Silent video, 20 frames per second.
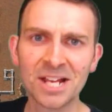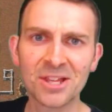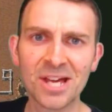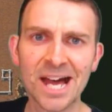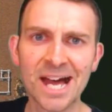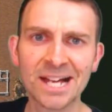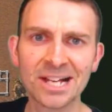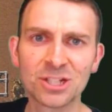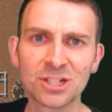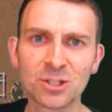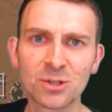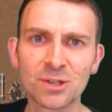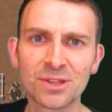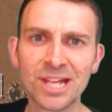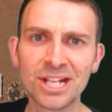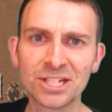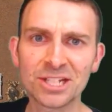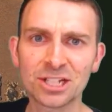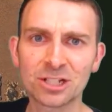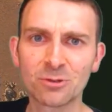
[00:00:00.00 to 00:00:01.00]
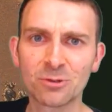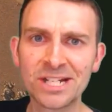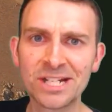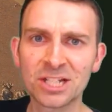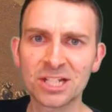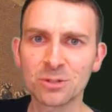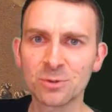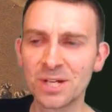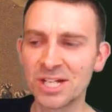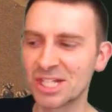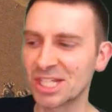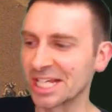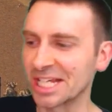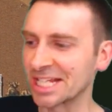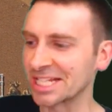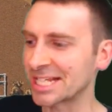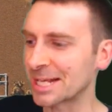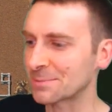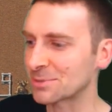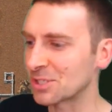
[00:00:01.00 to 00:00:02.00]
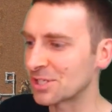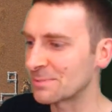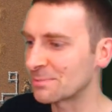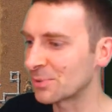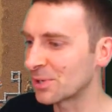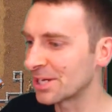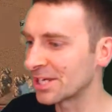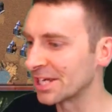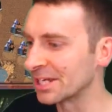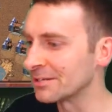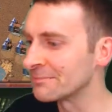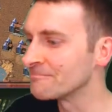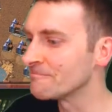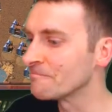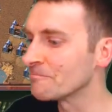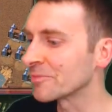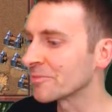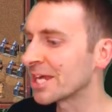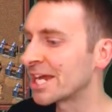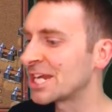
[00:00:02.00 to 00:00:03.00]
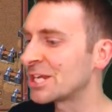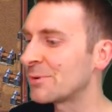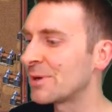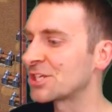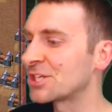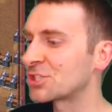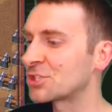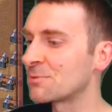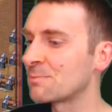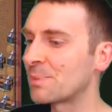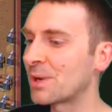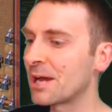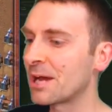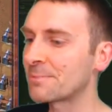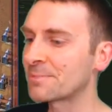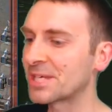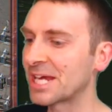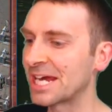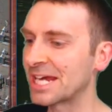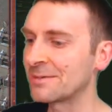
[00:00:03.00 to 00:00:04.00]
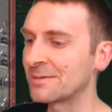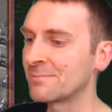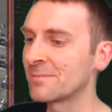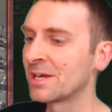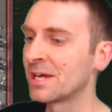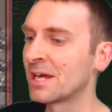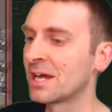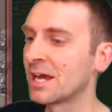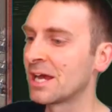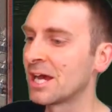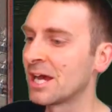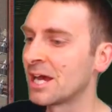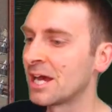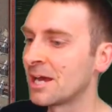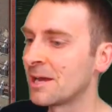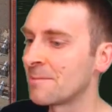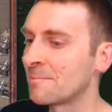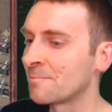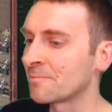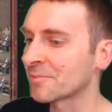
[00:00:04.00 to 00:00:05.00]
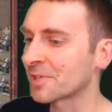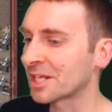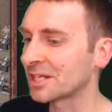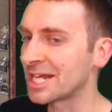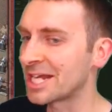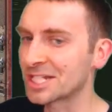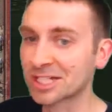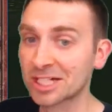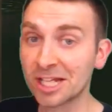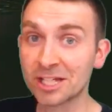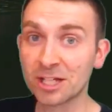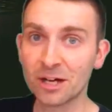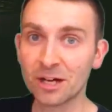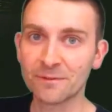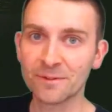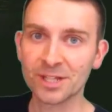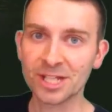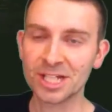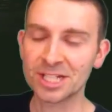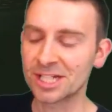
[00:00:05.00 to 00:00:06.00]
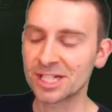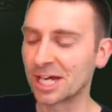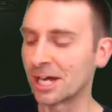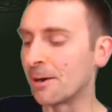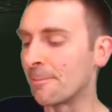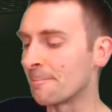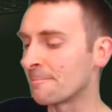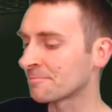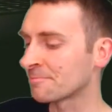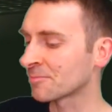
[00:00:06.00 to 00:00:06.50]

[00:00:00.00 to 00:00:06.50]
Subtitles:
the hang of doing that screen switch thing. It's absolutely brilliant. Anyway, superb game. Let's click off of this now.